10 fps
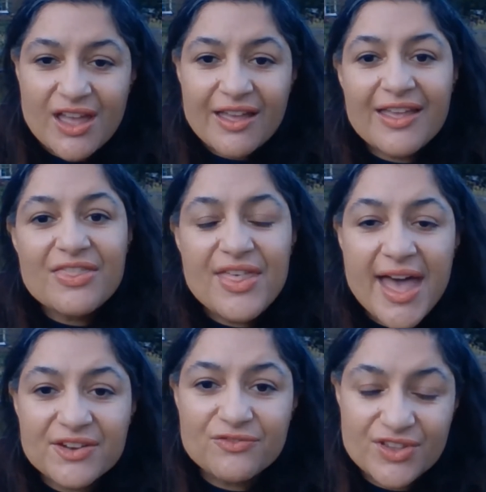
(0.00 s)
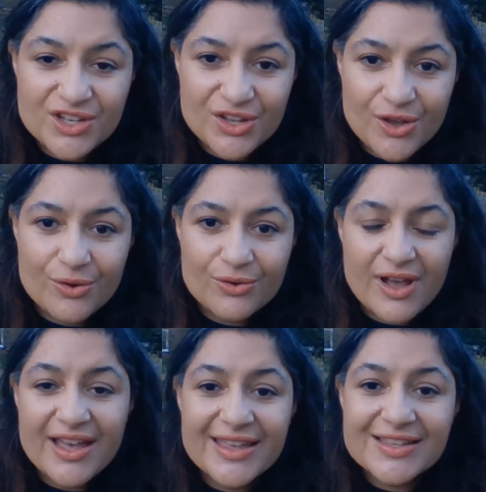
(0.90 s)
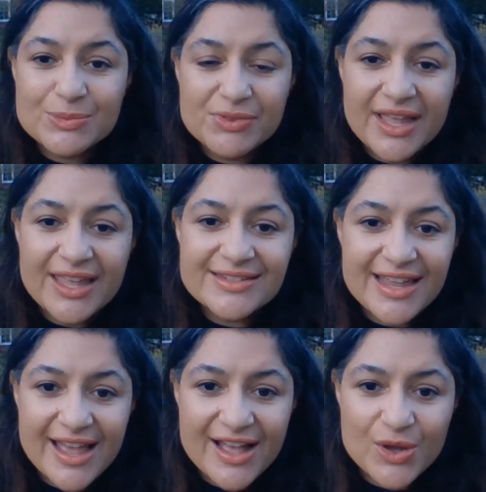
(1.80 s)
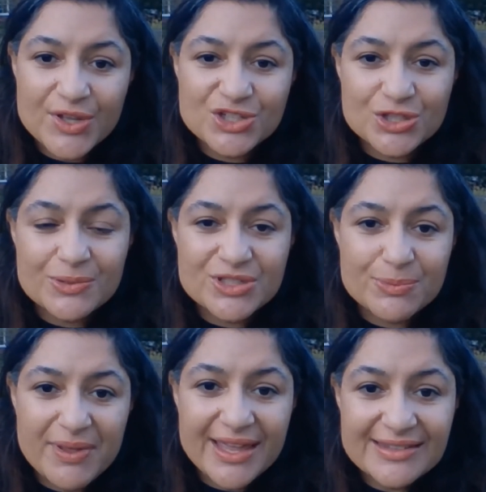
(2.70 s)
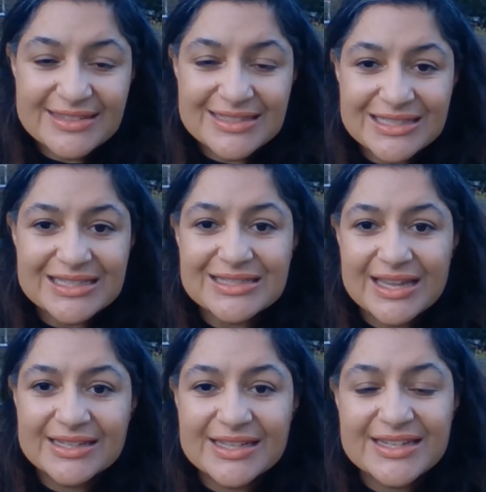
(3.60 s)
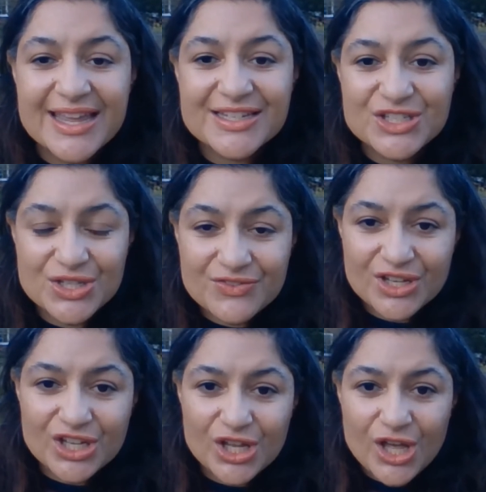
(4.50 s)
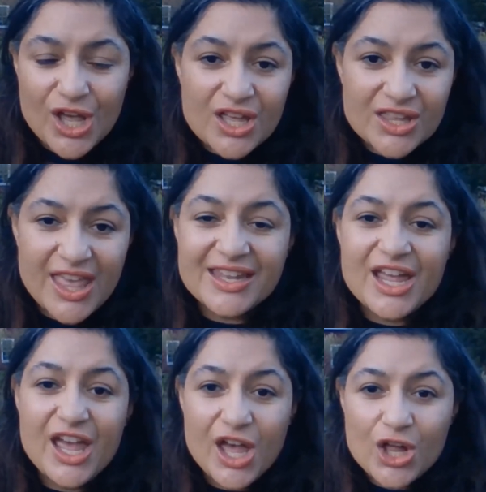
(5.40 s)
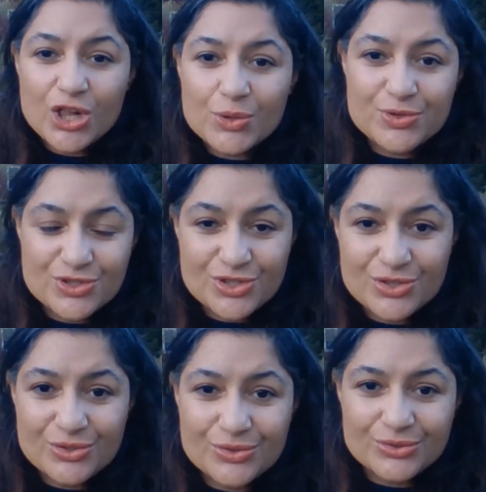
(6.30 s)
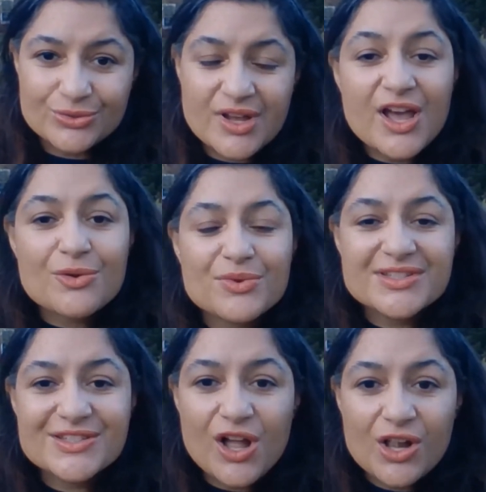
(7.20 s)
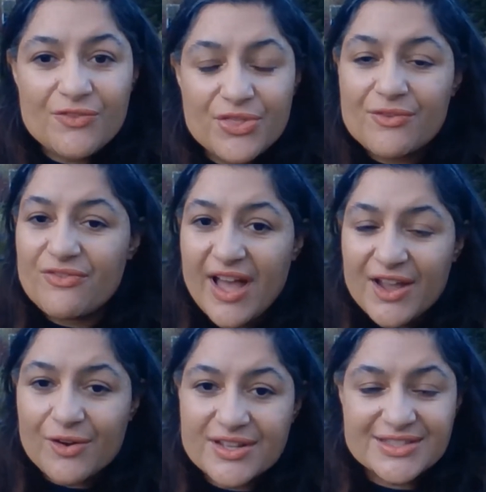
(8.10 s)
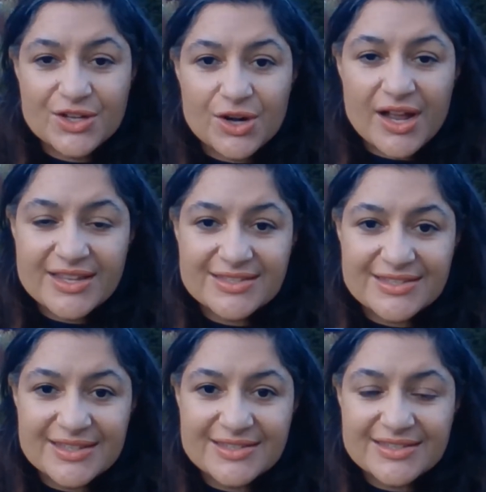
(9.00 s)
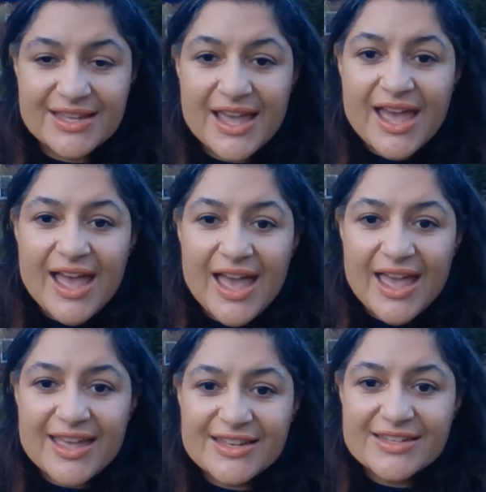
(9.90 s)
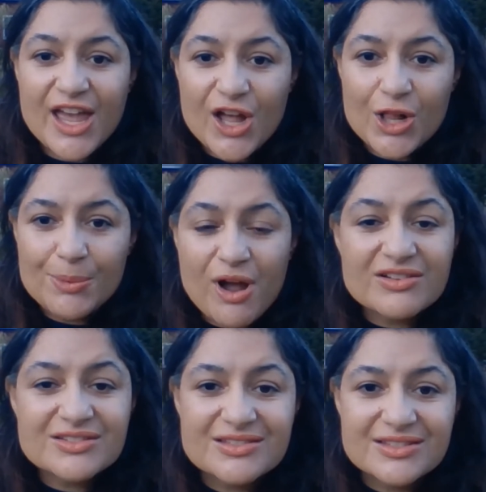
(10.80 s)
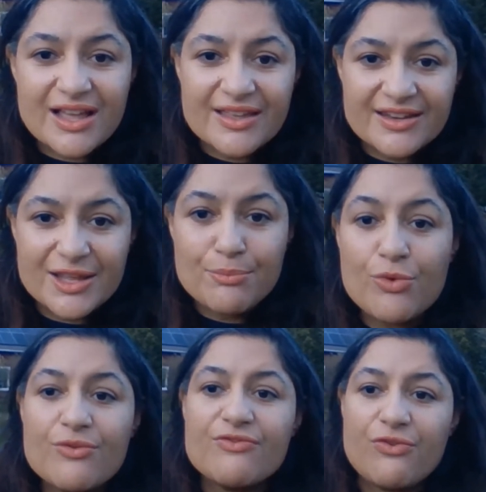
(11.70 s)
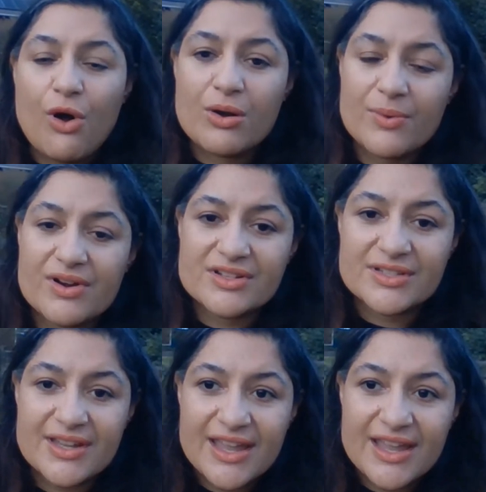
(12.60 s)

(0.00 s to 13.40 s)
In that video, I explained how interdependencies and connectivity can help to resolve the virus crisis and help our society move forward.